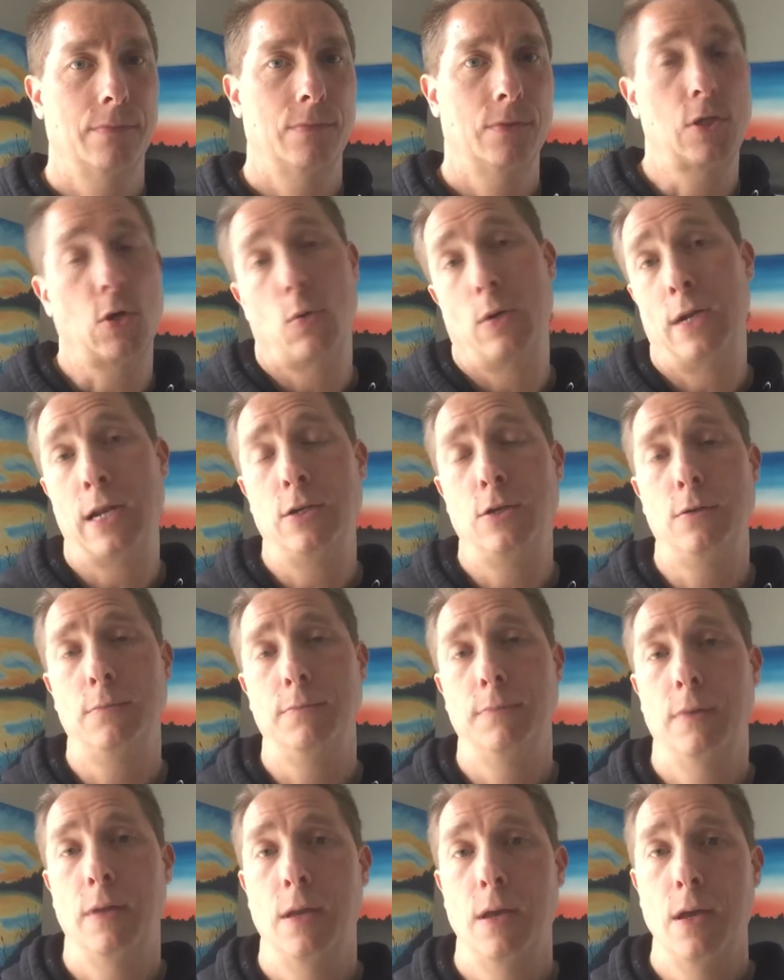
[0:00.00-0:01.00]
So what did I
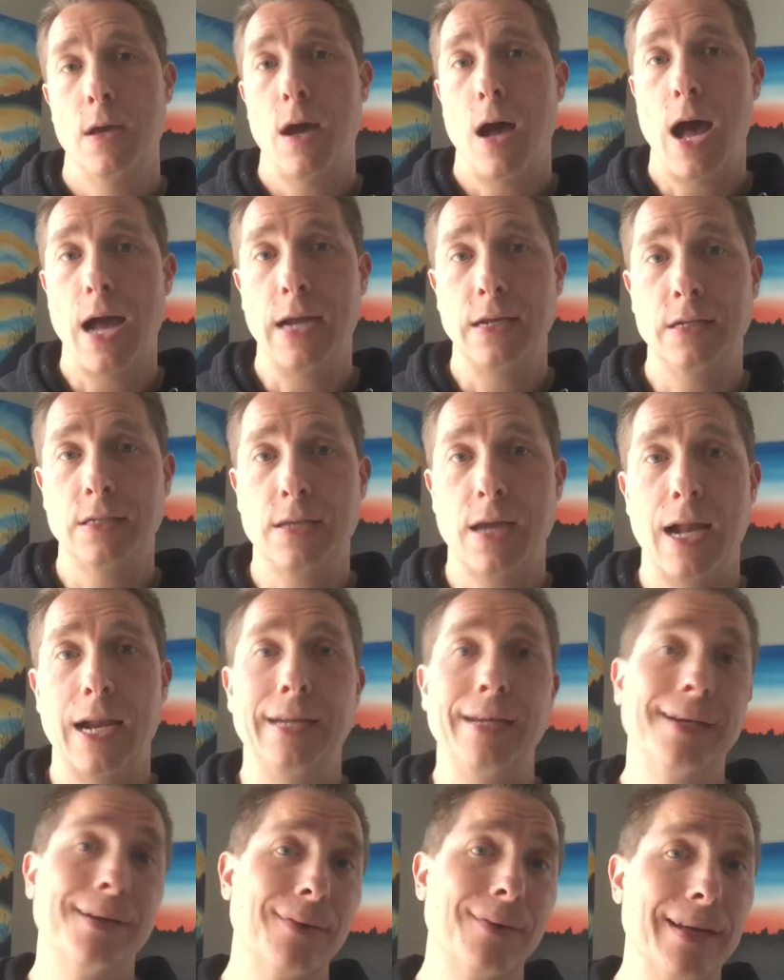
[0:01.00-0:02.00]
do? I
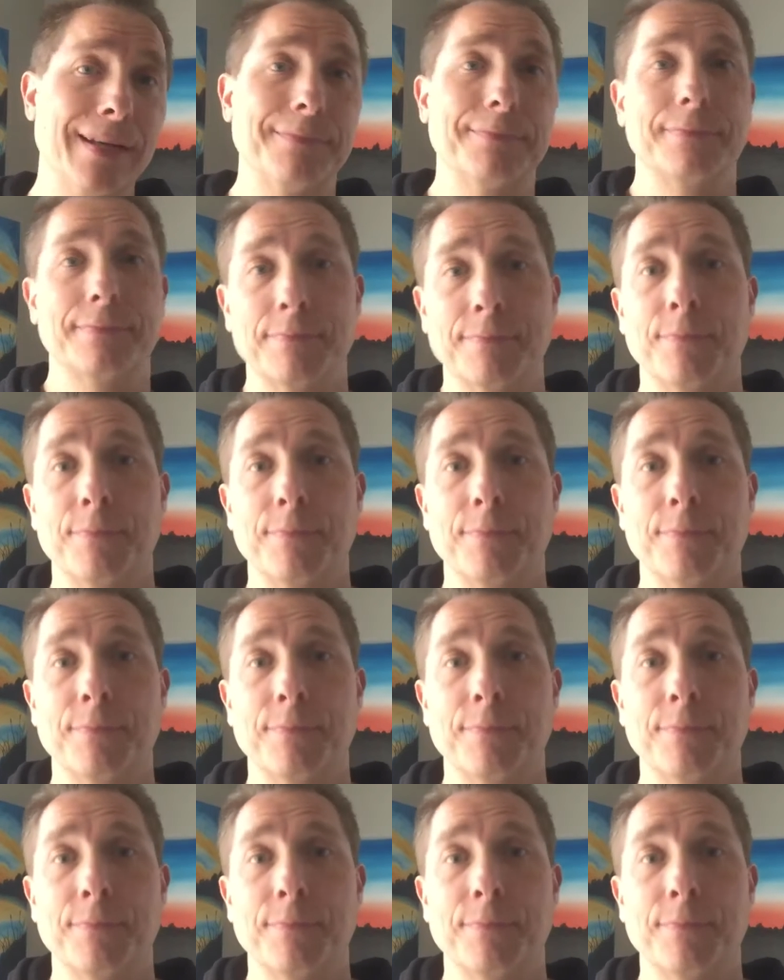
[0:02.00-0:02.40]
decided, you know what?